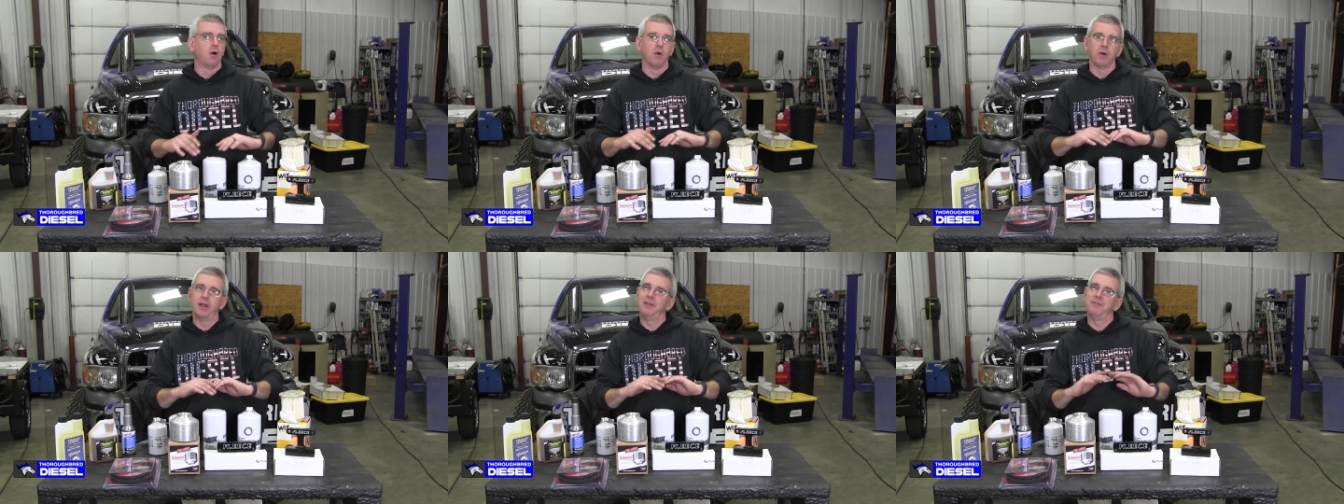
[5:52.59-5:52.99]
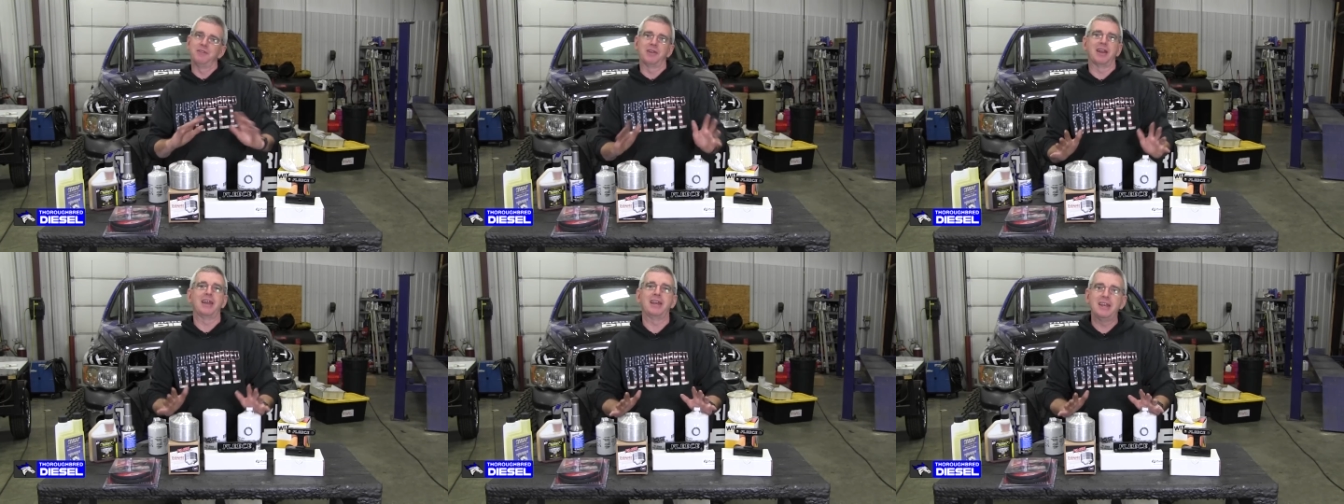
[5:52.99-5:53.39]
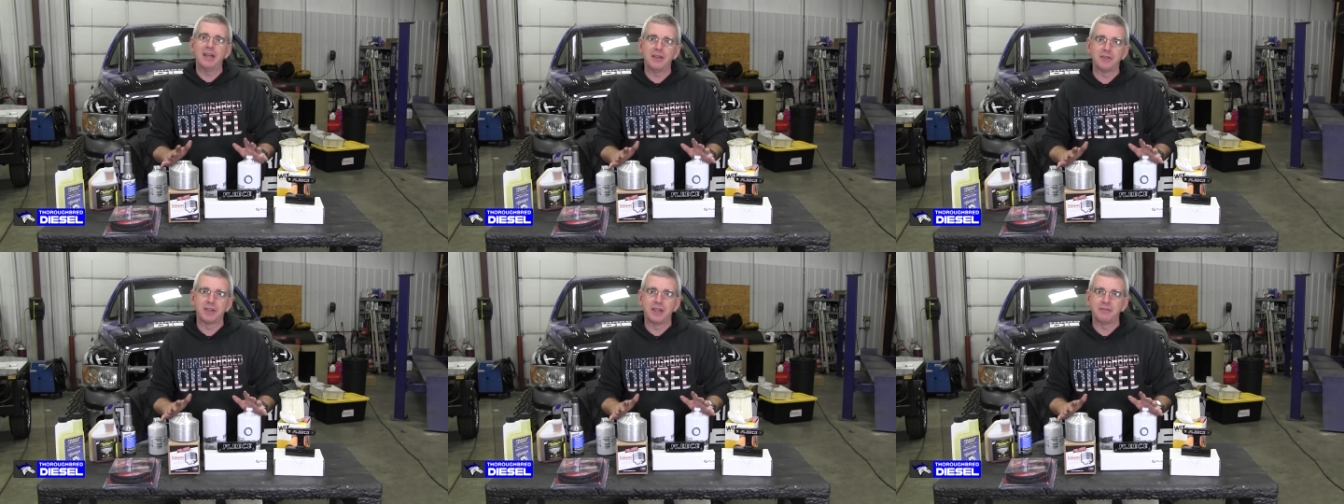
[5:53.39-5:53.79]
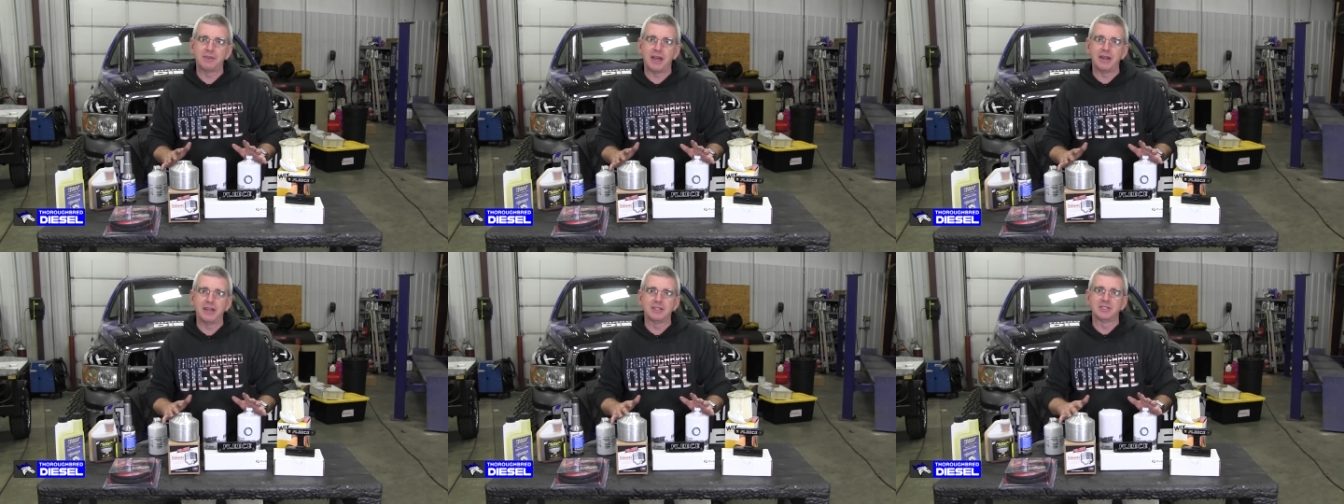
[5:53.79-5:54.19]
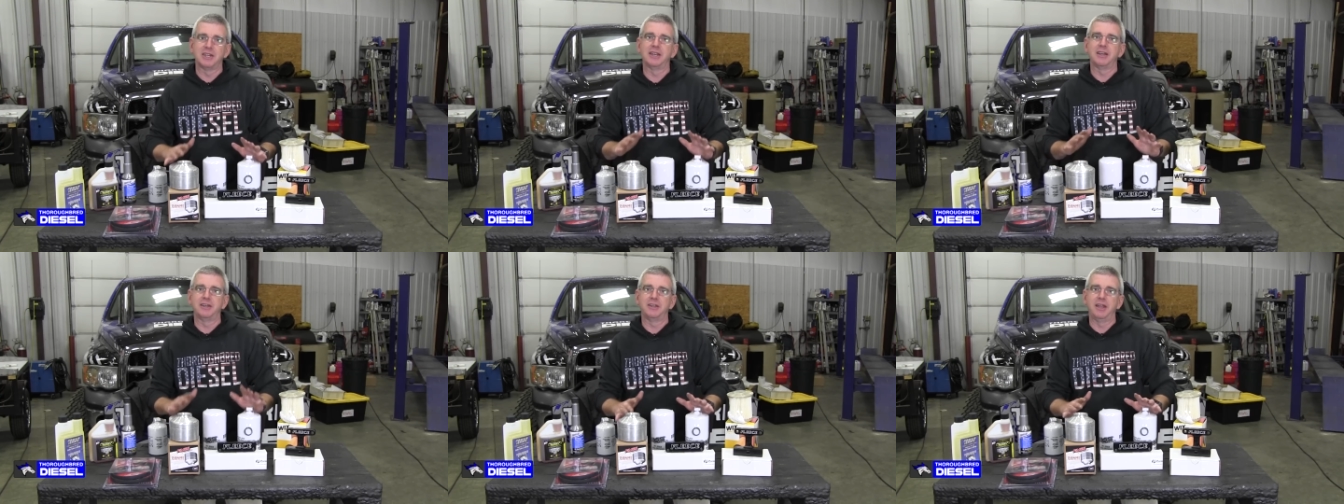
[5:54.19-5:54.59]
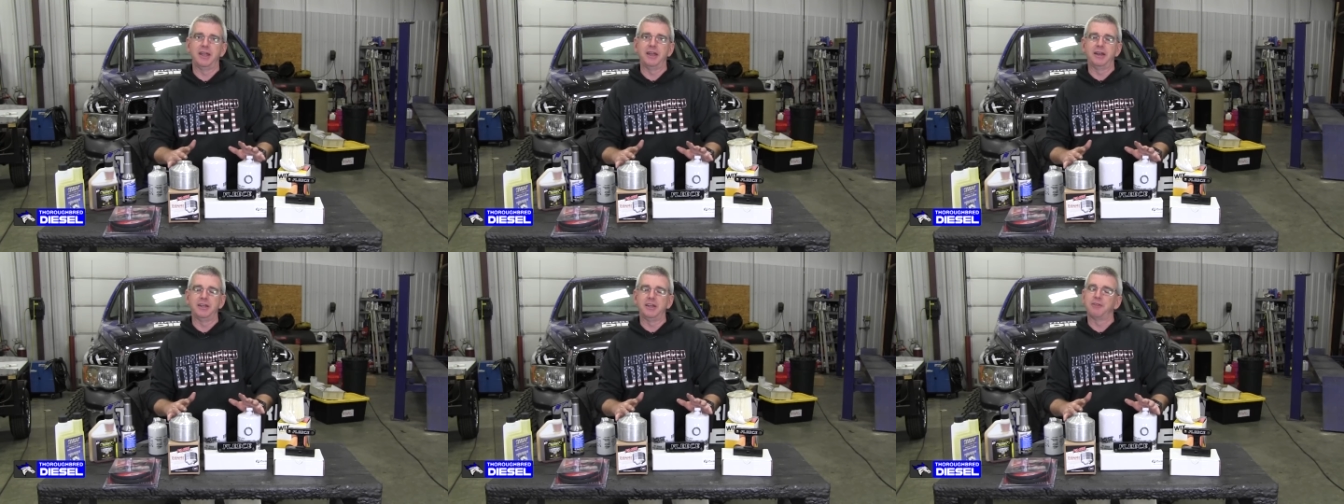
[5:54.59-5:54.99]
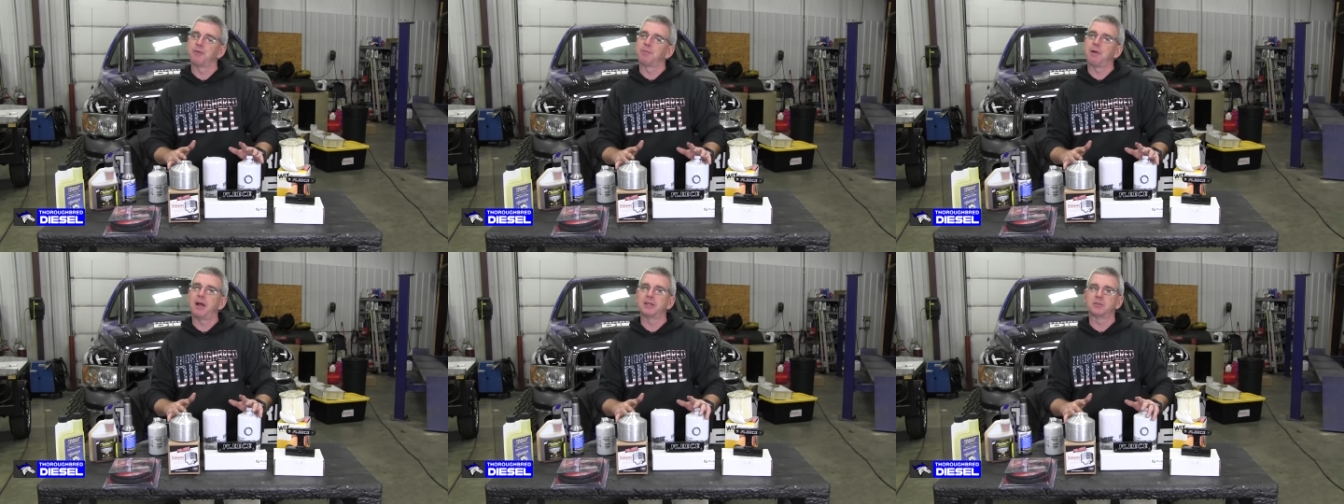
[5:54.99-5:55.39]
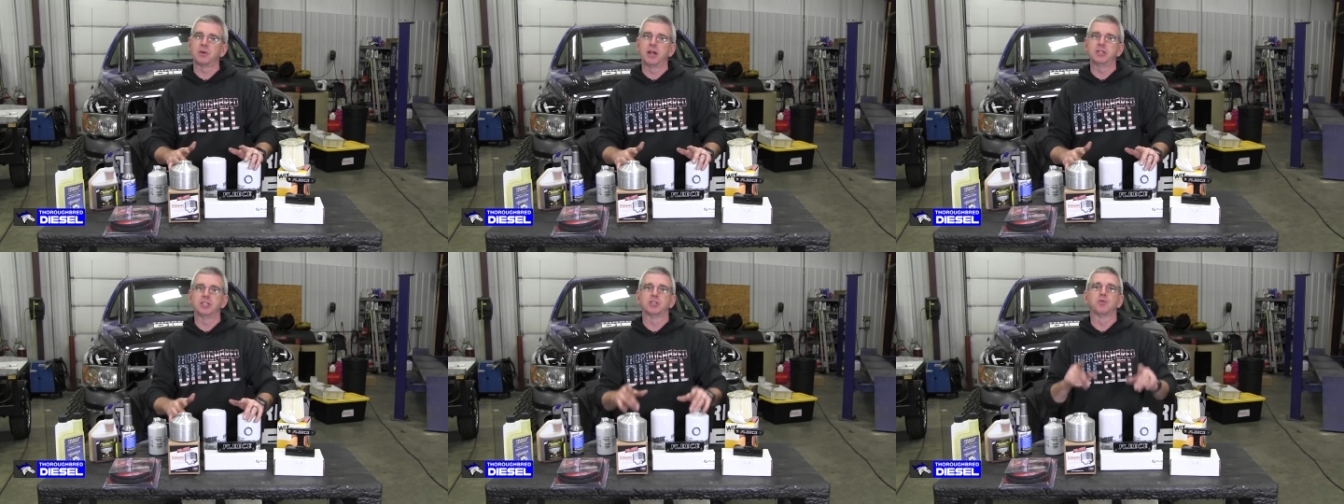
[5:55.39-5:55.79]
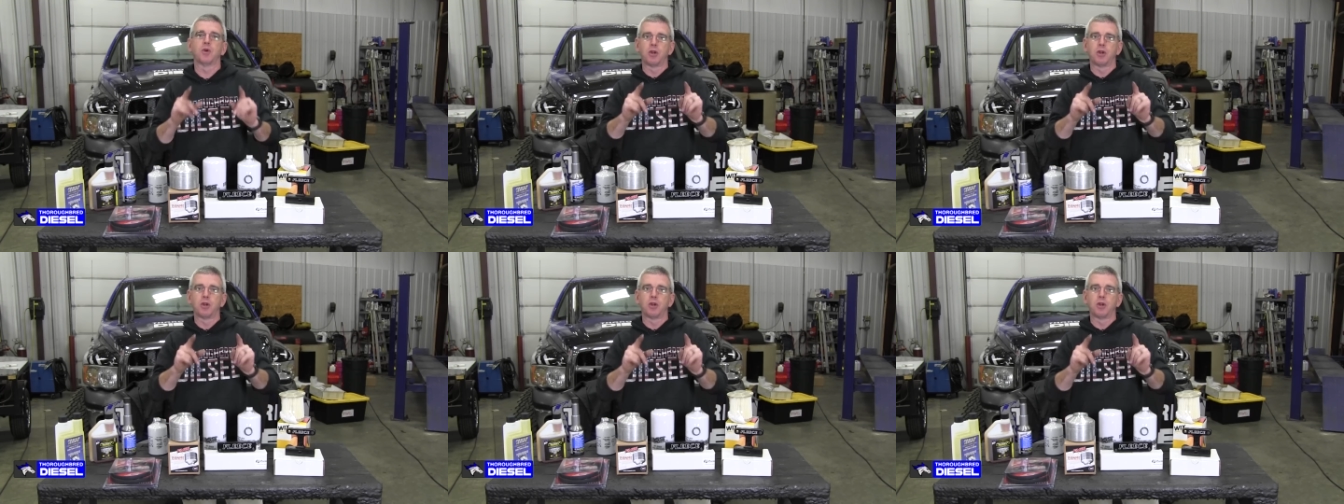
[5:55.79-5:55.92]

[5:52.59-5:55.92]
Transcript: or if you've got any other gift ideas in any different price ranges,